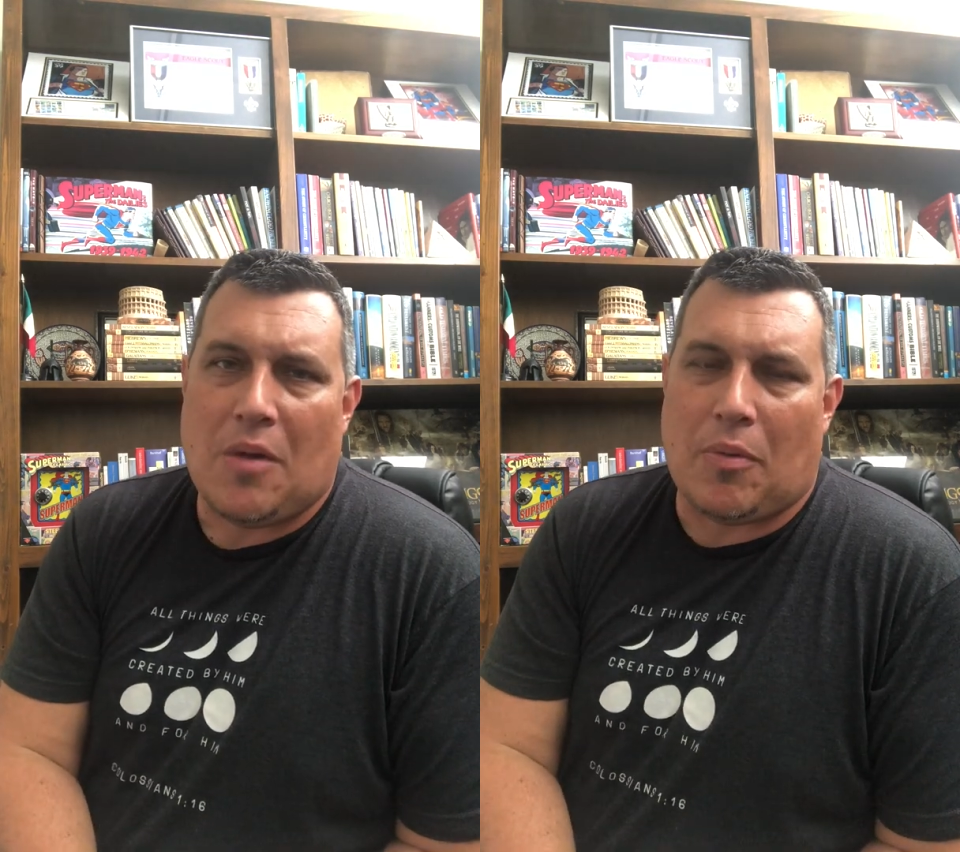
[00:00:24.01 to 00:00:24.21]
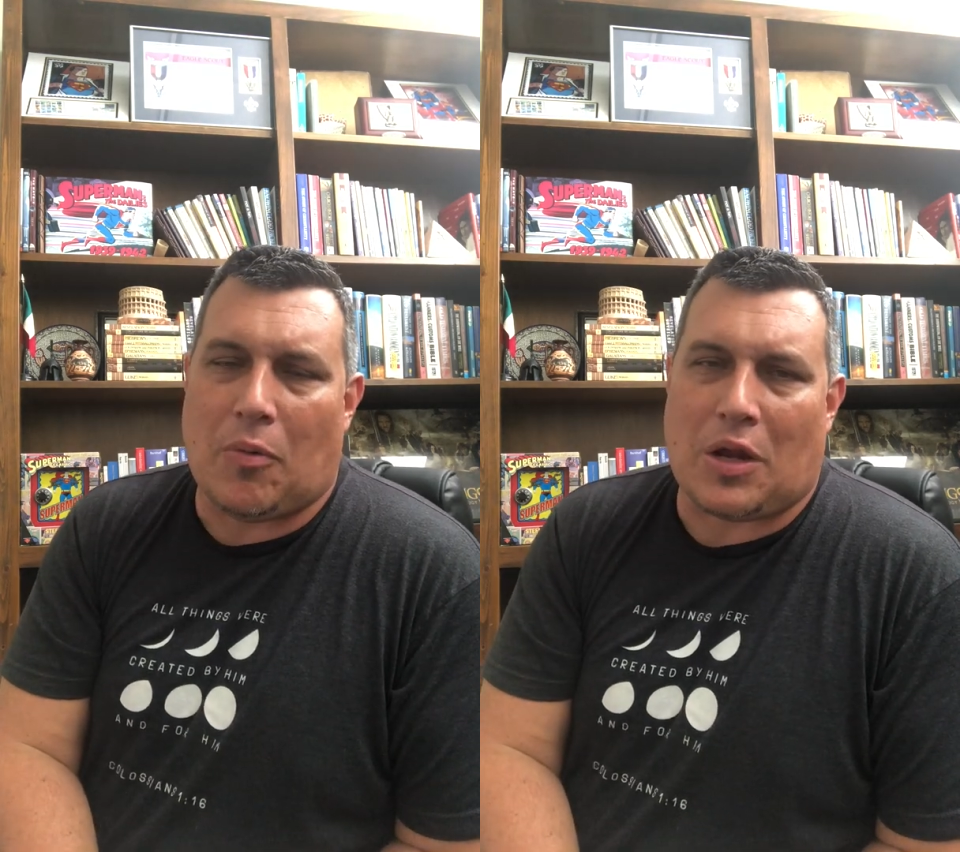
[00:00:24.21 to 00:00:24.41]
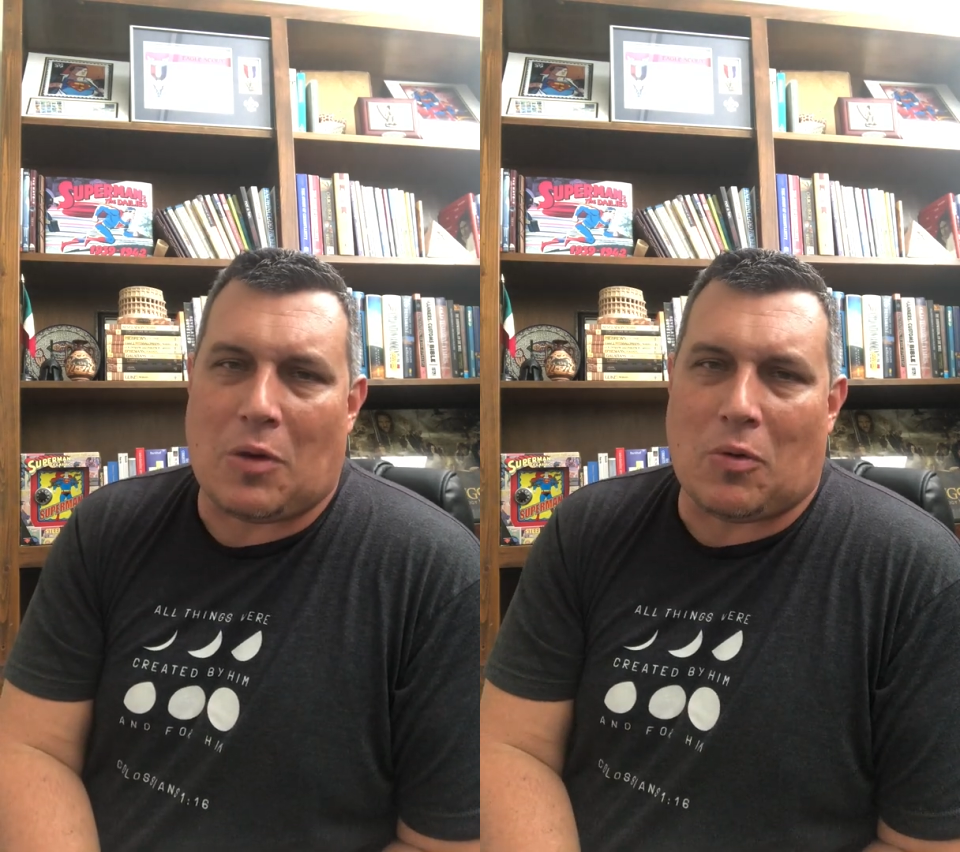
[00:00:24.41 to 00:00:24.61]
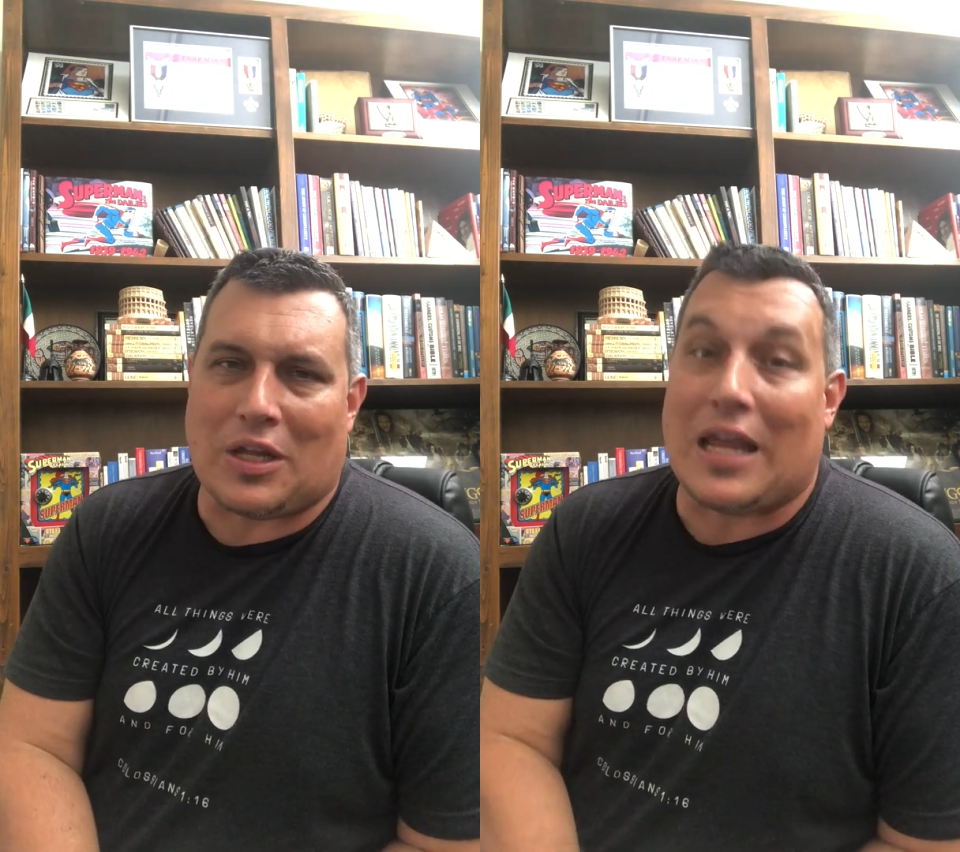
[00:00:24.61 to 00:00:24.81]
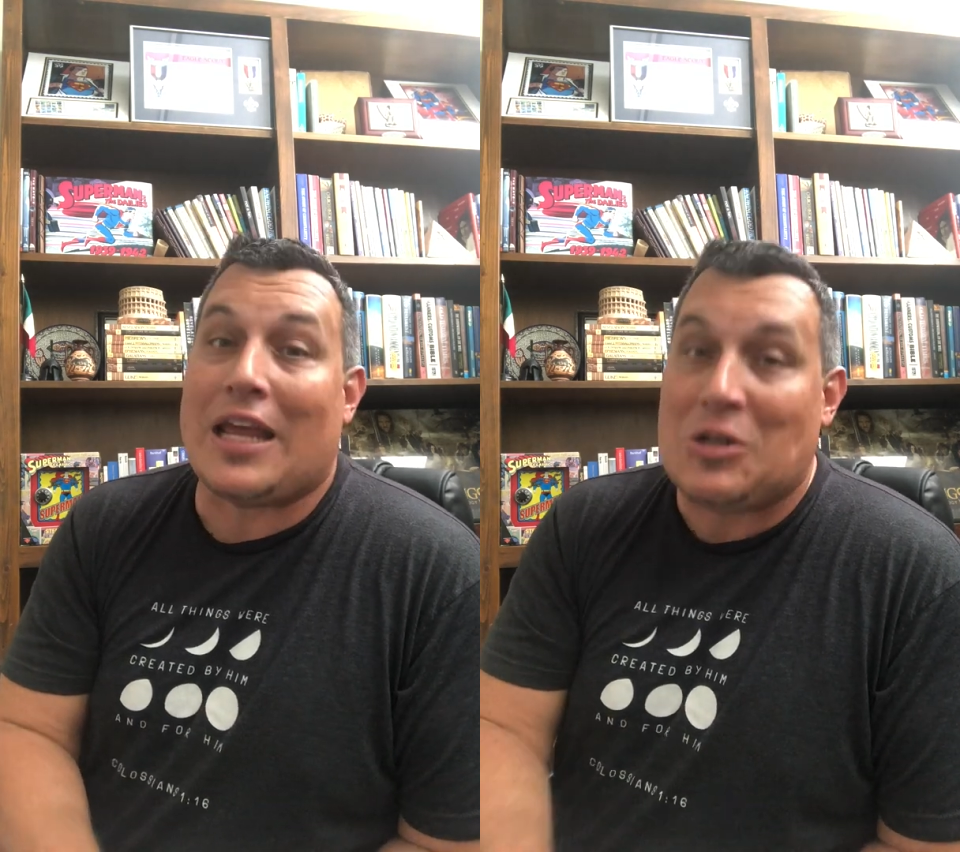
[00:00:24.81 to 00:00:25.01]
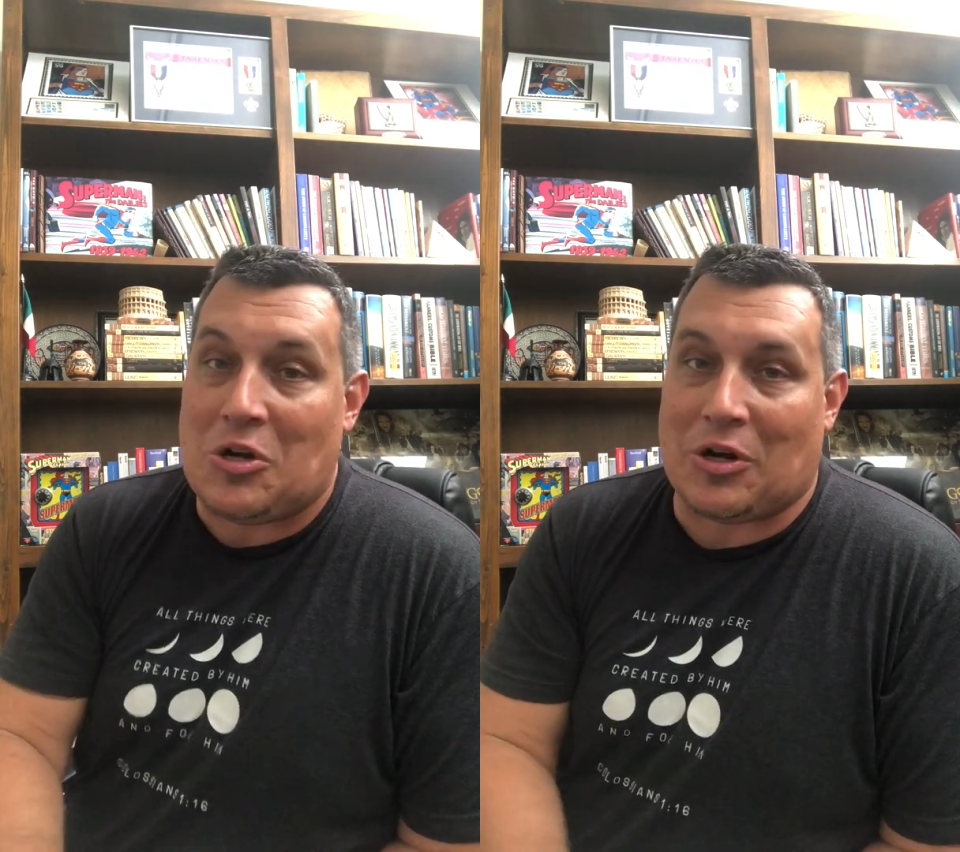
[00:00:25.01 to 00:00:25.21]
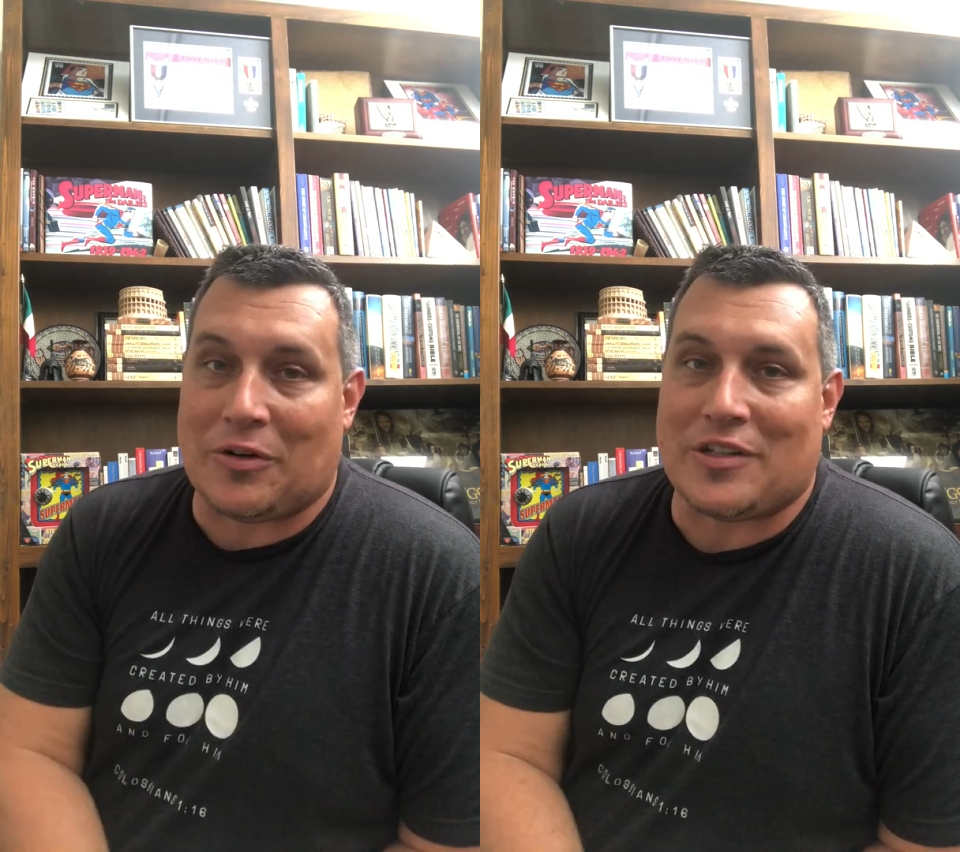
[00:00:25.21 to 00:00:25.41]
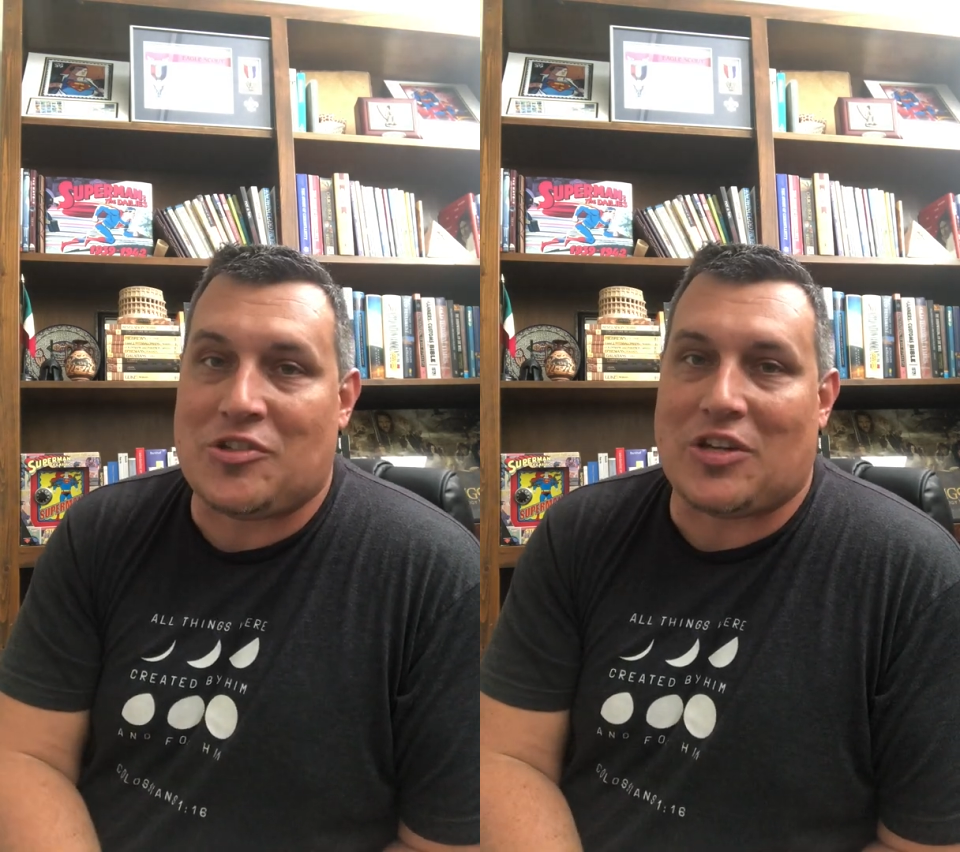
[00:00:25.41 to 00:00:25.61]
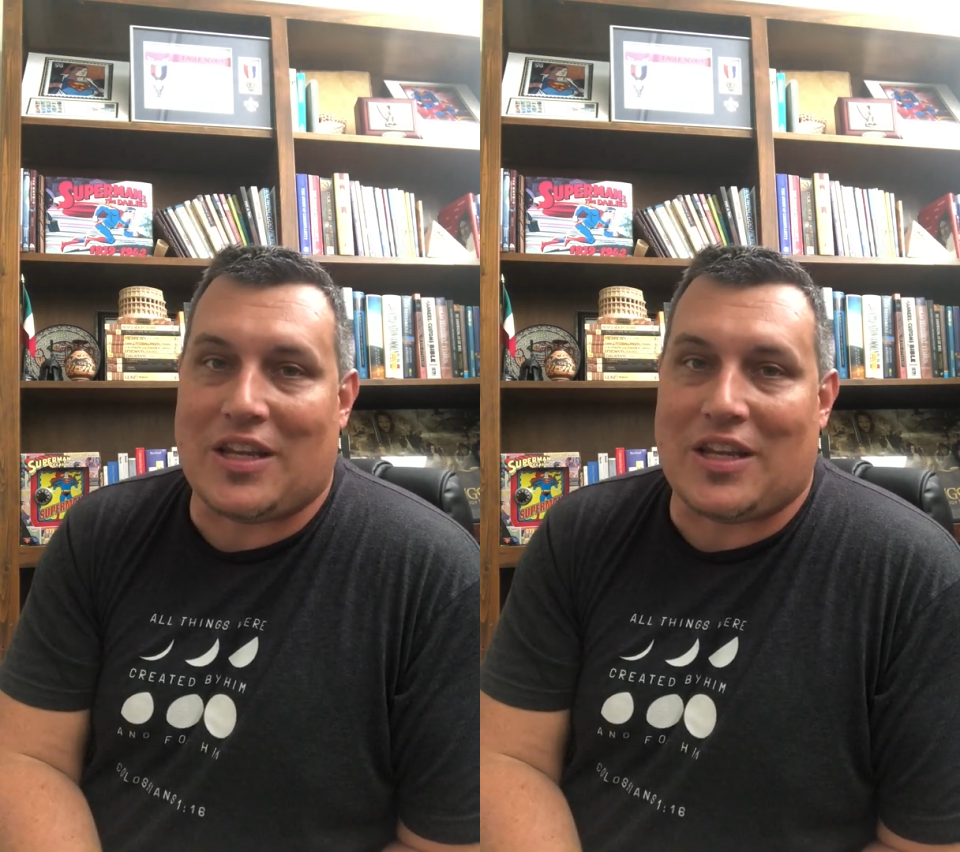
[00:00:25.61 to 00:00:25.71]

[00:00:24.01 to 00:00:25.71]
But what I want to encourage